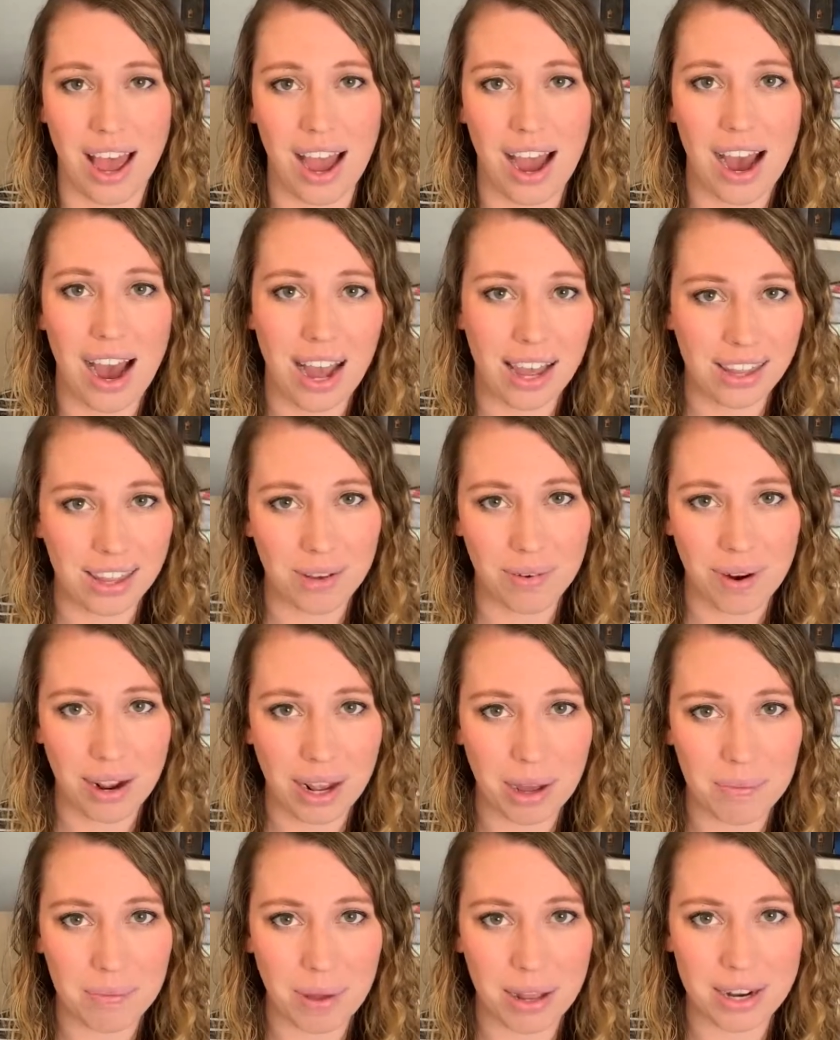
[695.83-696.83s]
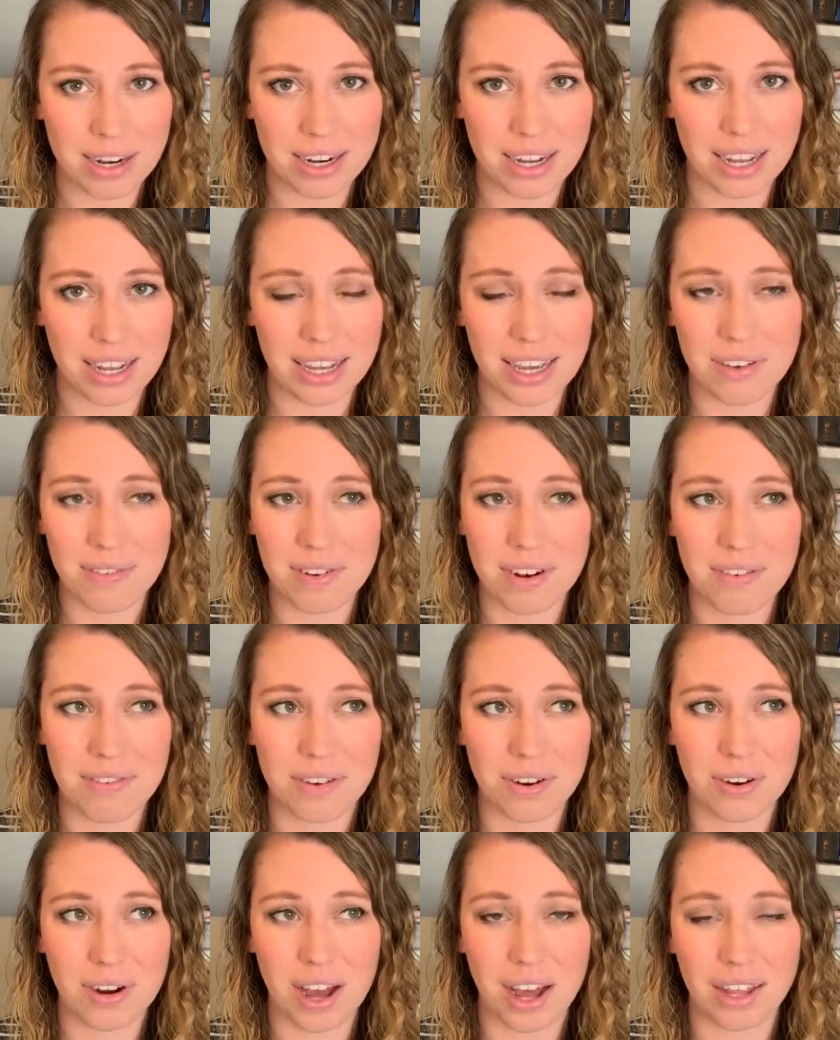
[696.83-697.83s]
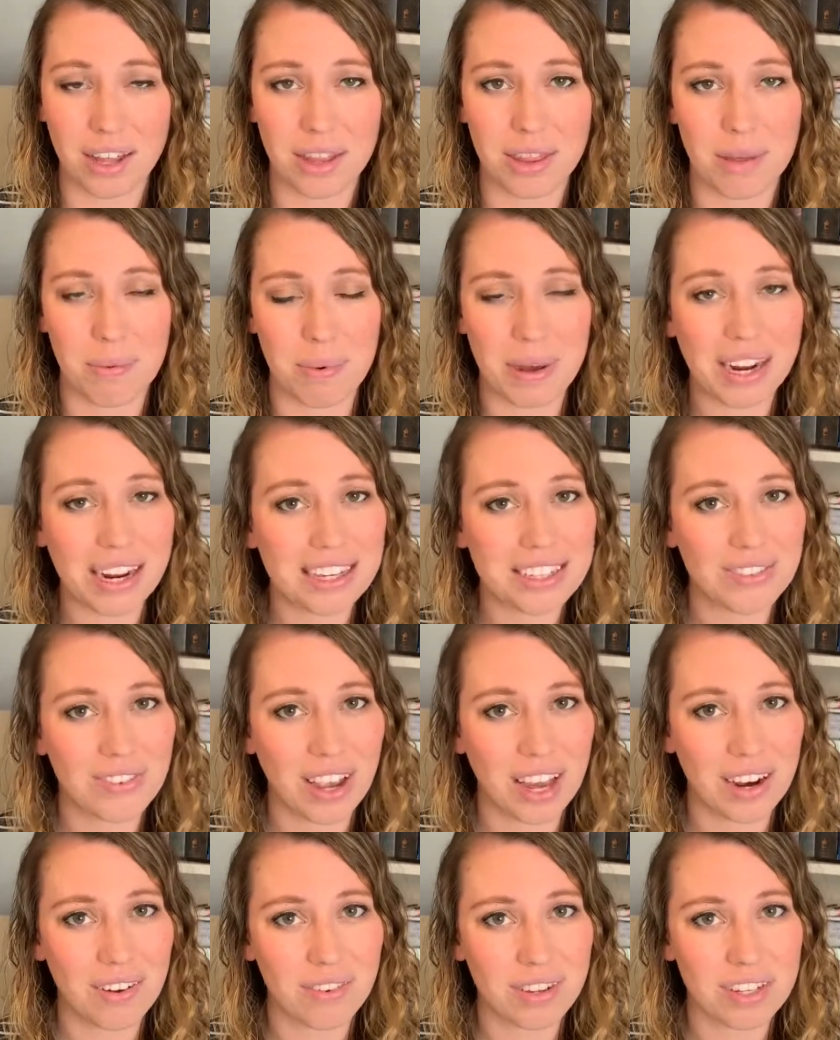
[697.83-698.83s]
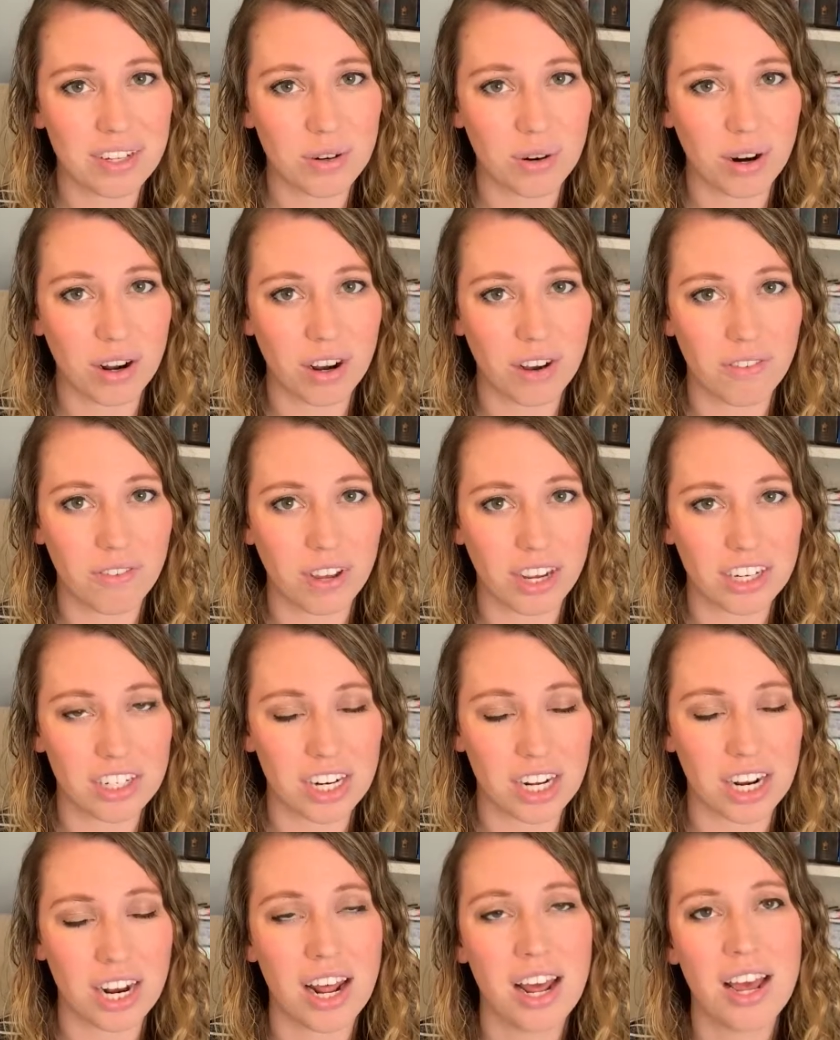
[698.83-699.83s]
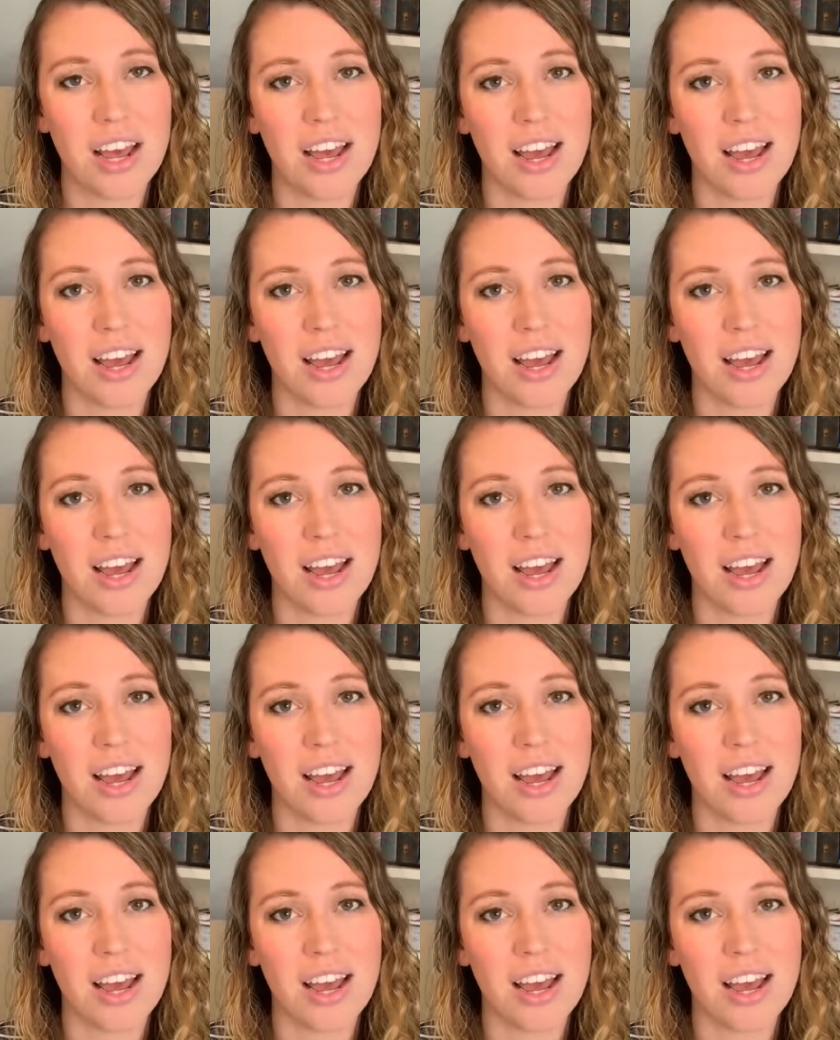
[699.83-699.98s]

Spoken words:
I highly recommend it, even if you're not the biggest fan of historical fiction.